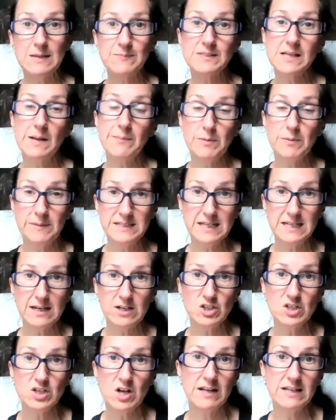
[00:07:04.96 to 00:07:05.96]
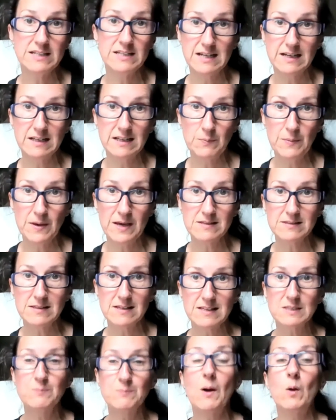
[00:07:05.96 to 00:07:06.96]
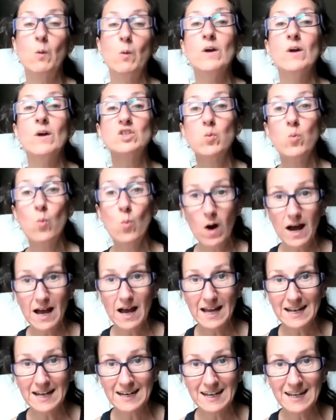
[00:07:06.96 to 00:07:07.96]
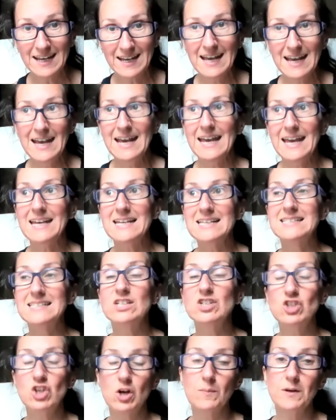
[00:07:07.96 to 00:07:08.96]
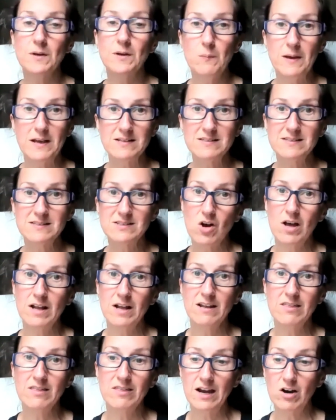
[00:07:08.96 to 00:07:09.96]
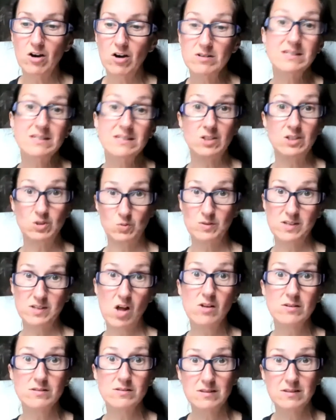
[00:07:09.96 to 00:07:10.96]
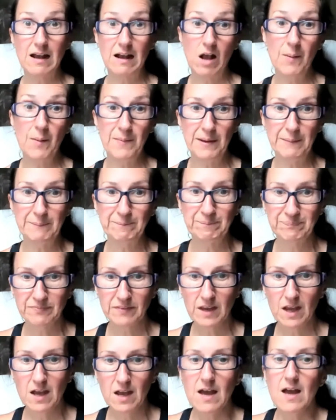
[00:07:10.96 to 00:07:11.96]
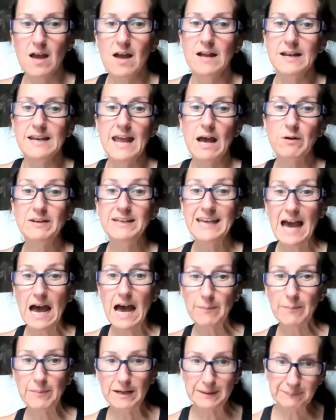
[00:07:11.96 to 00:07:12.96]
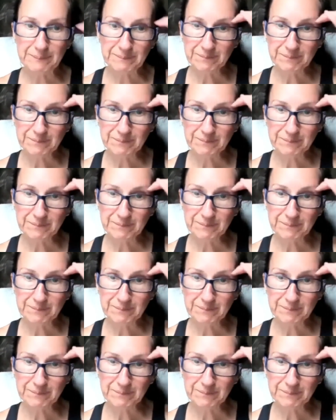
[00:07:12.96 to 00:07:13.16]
supplementation on a daily basis, but which one is determined based on their test results that come in. Now, GABA.